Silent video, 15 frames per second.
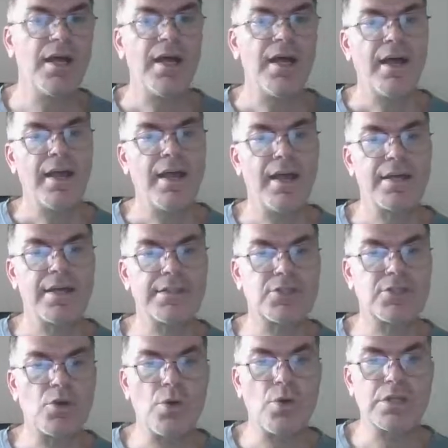And
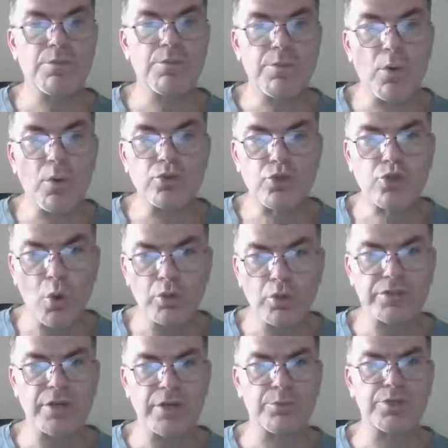so it, we won't call
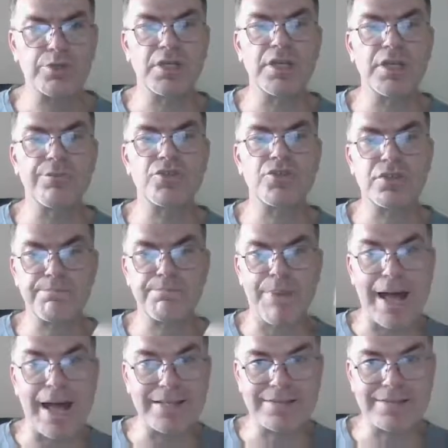the subroutine here, we just
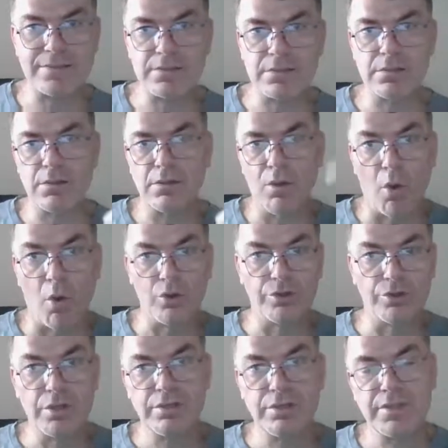pass on
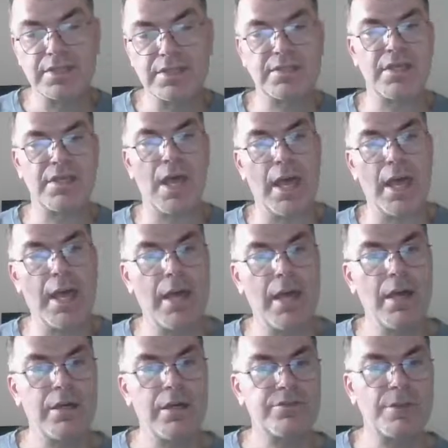this uh,
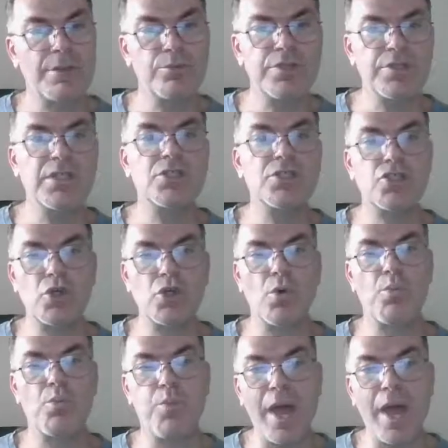subroutine. So
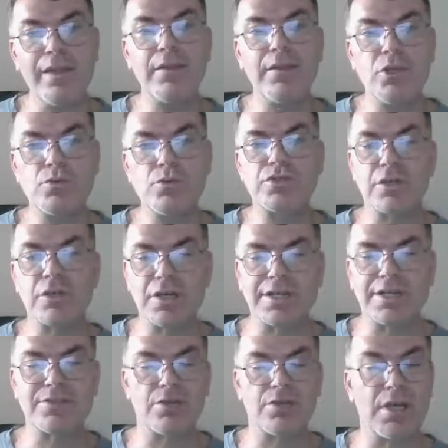when the user
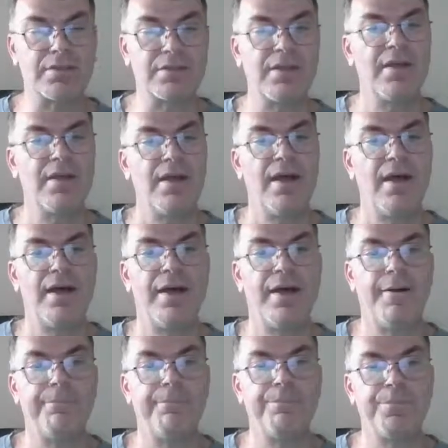clicks on it,
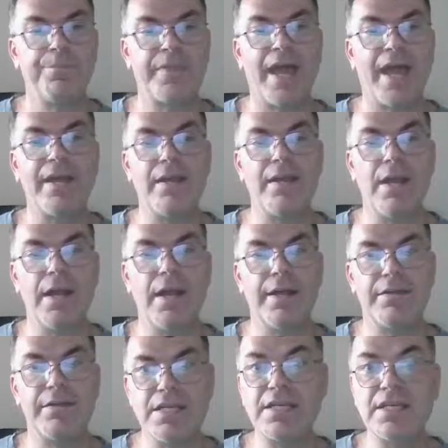um, then uh,
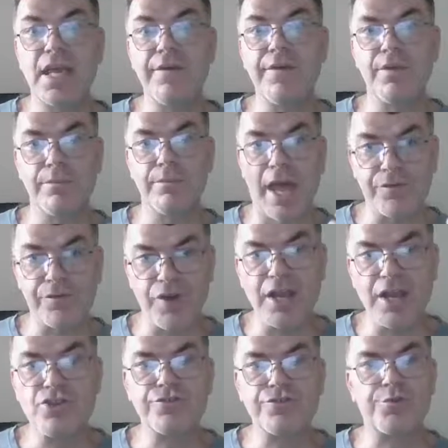TK will
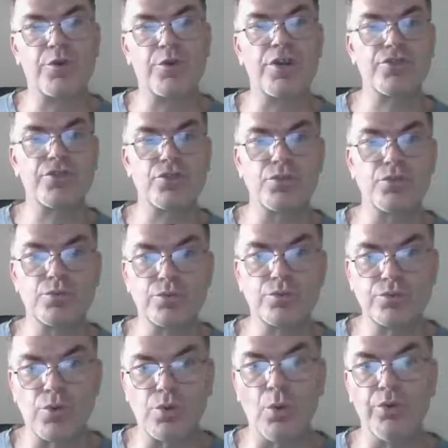arrange for us to
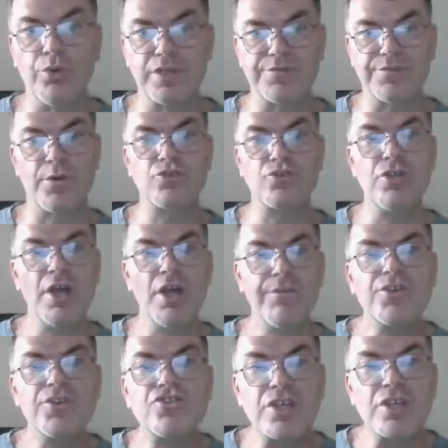call this function,
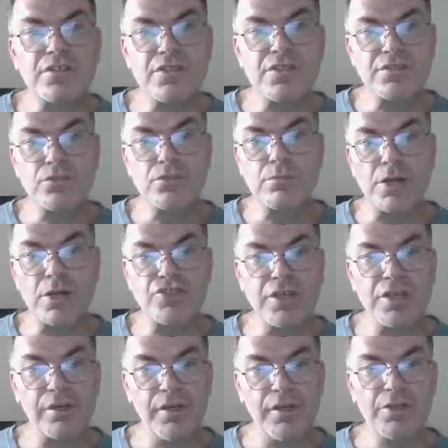which does, doesn't do much
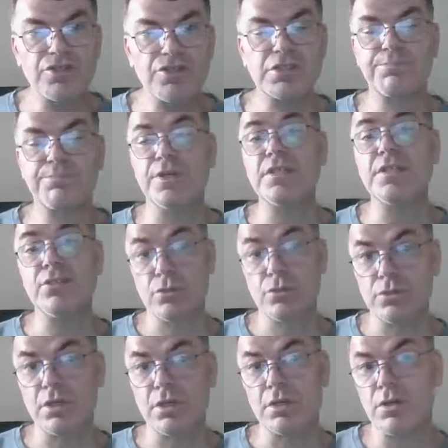here, just prints to
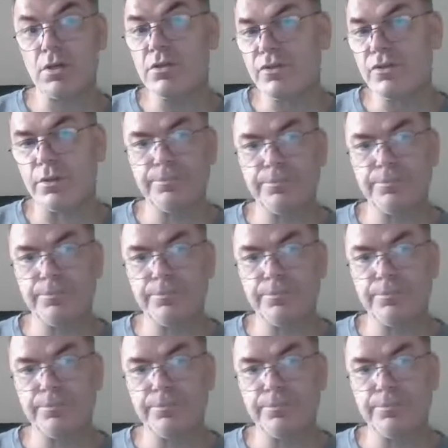the console,